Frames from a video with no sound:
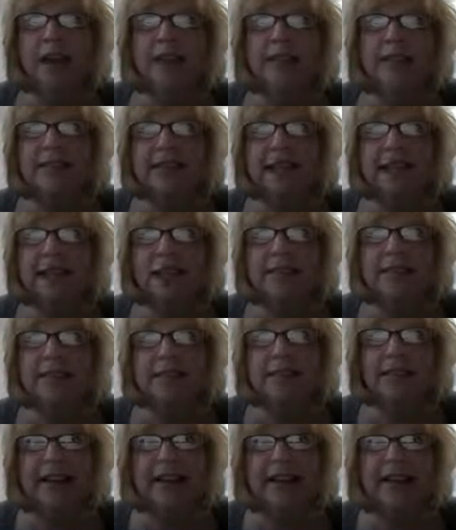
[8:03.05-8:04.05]
A set of
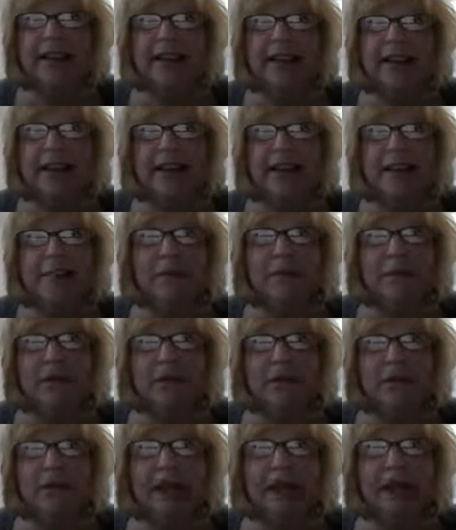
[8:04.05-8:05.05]
selected HEDIS
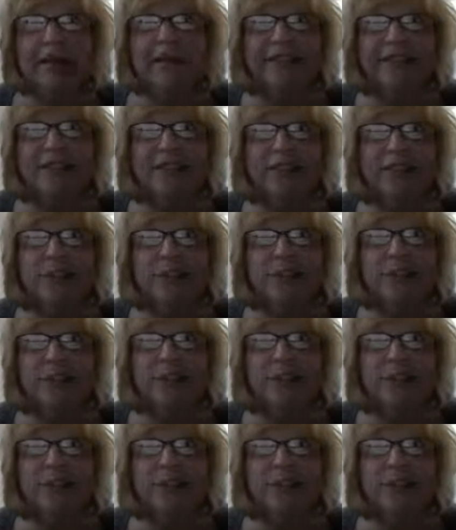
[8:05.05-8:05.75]
measures constitutes